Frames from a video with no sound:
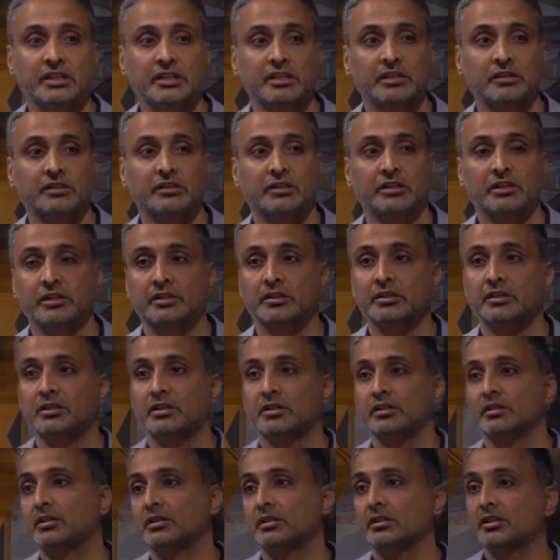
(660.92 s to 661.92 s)
in
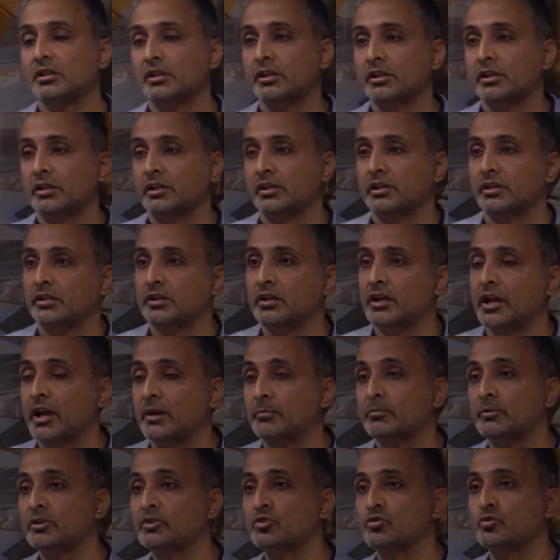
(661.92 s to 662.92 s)
a
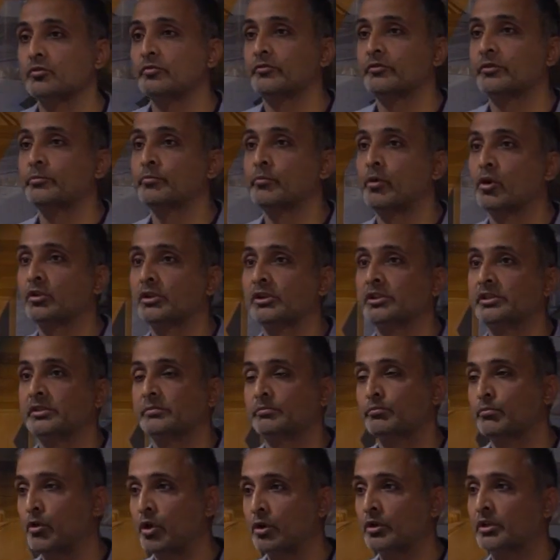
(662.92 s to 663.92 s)
hybrid
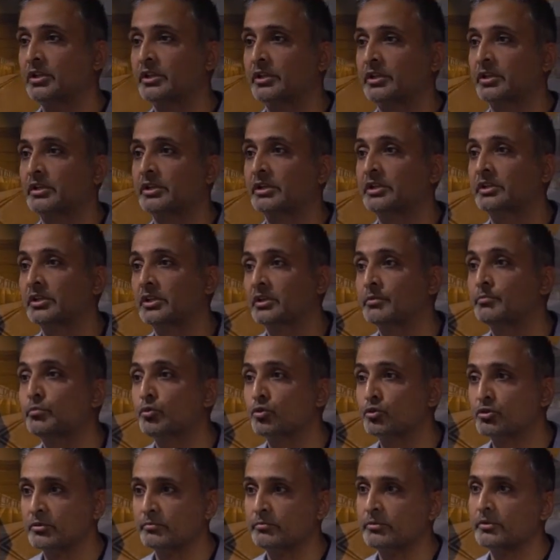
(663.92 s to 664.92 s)
storefront model in a
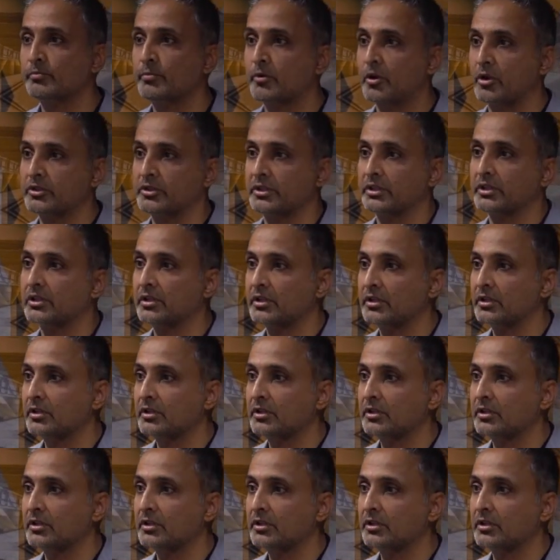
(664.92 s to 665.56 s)
composable project.